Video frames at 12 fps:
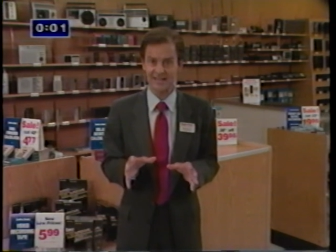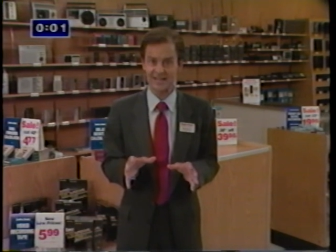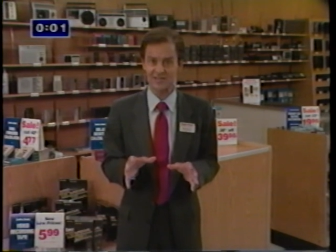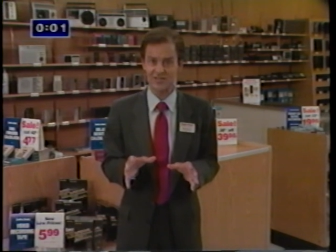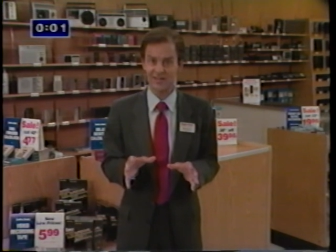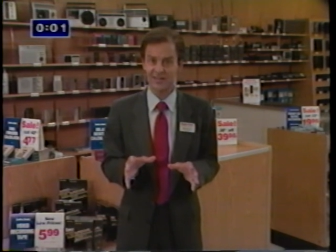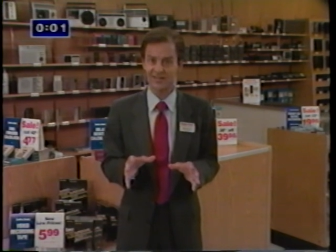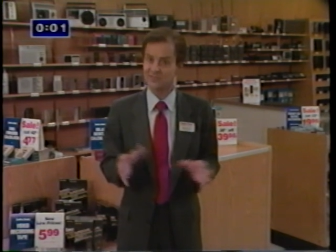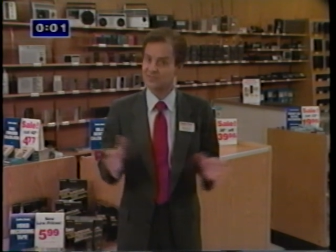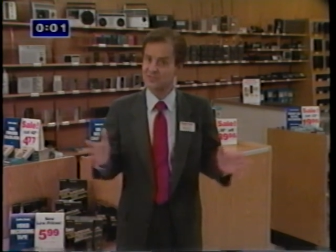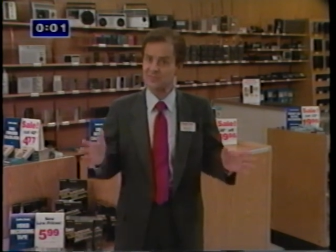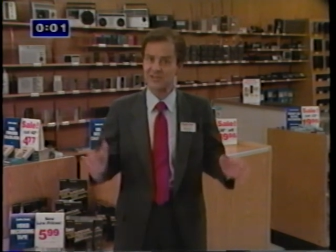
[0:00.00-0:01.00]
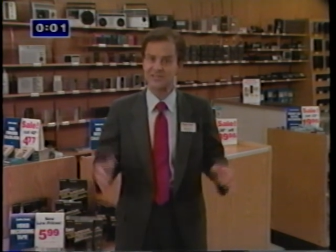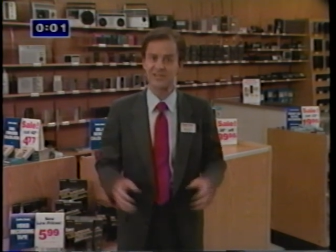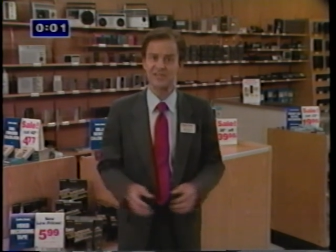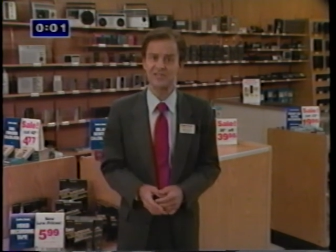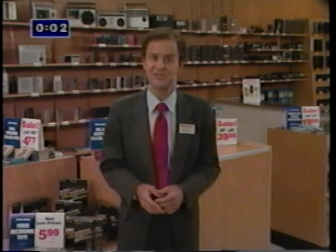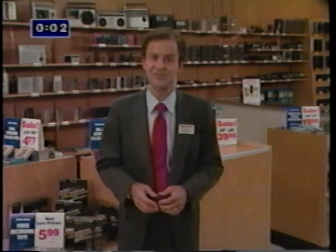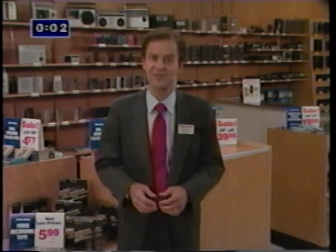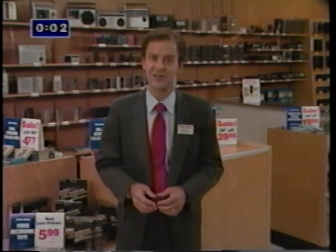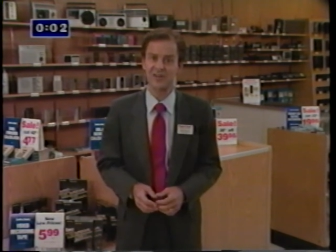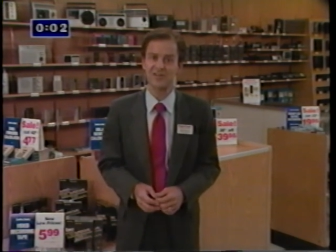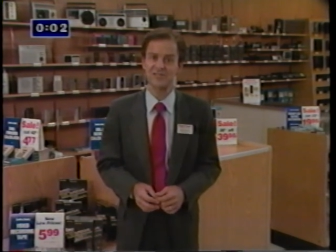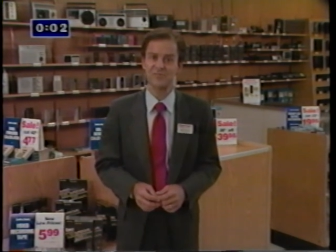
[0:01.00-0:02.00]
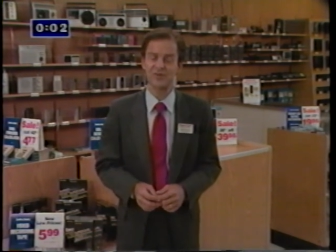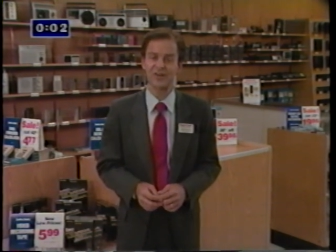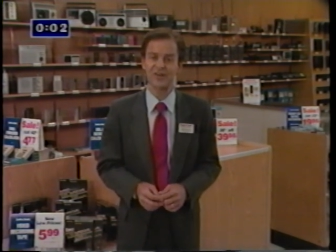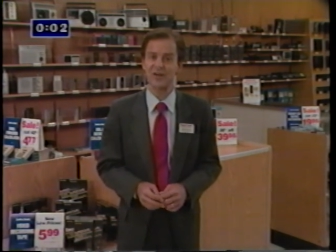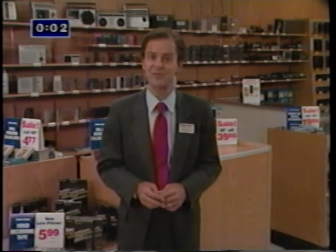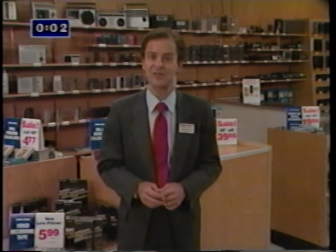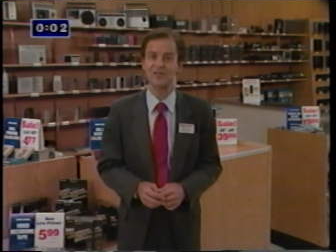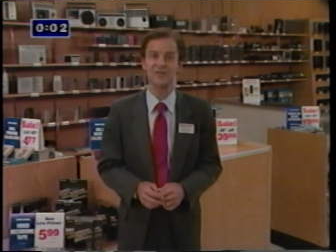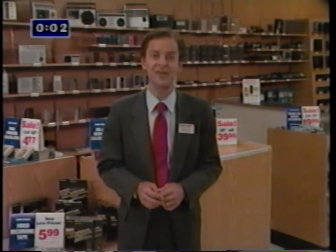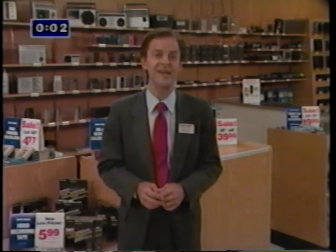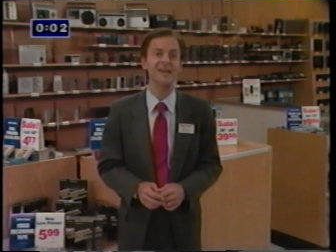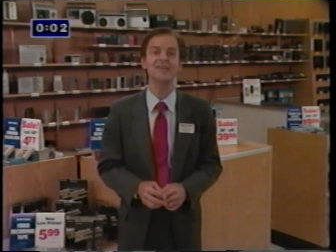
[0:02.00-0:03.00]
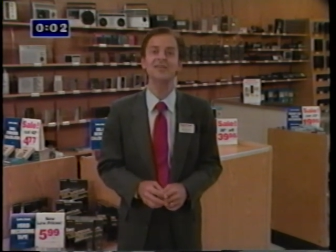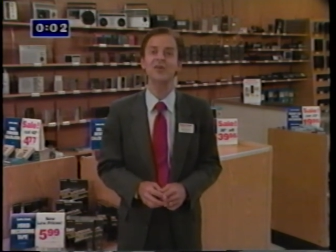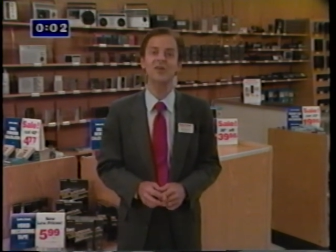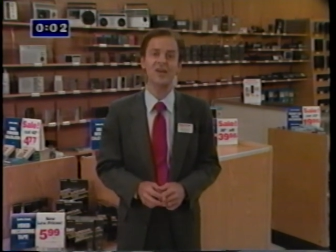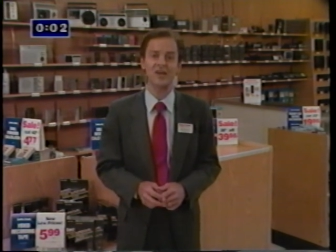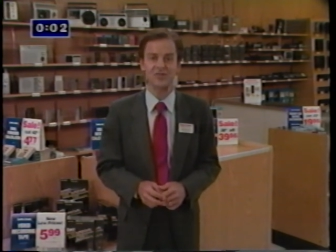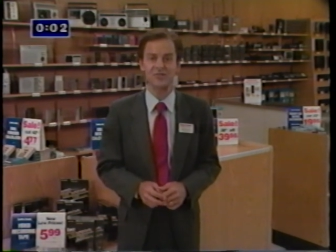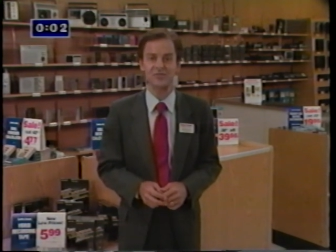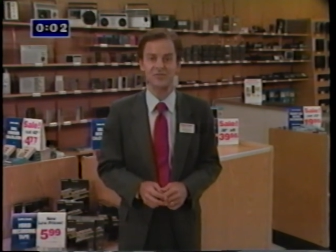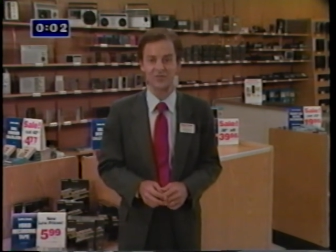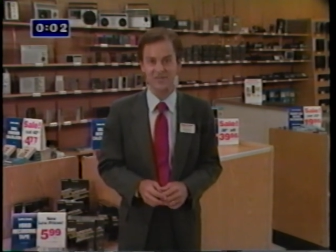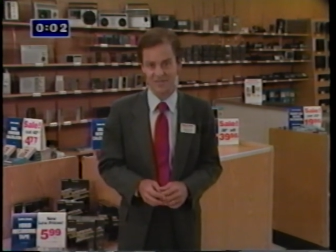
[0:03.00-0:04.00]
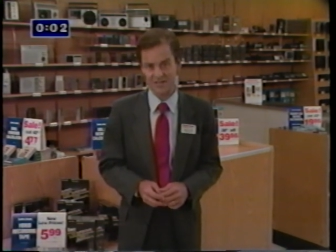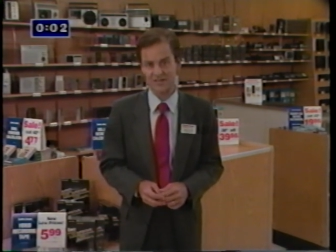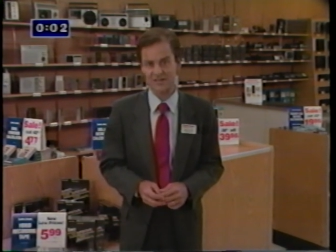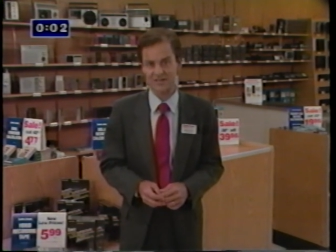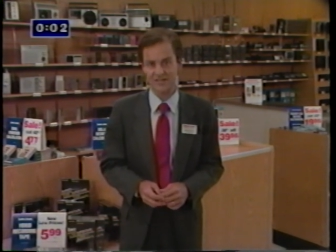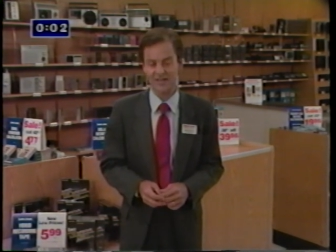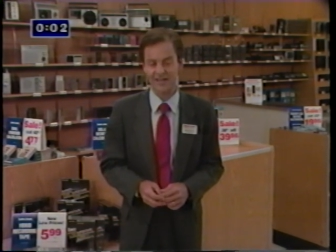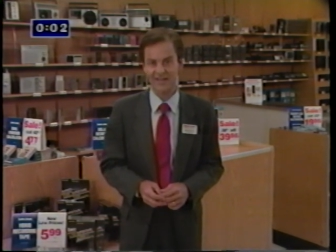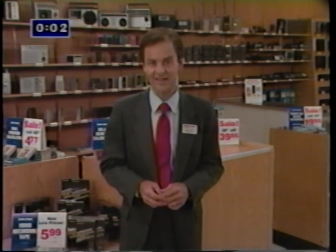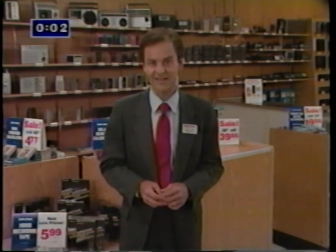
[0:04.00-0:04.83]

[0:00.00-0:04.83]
States, which makes it easy for our customer to come into any location for assistance.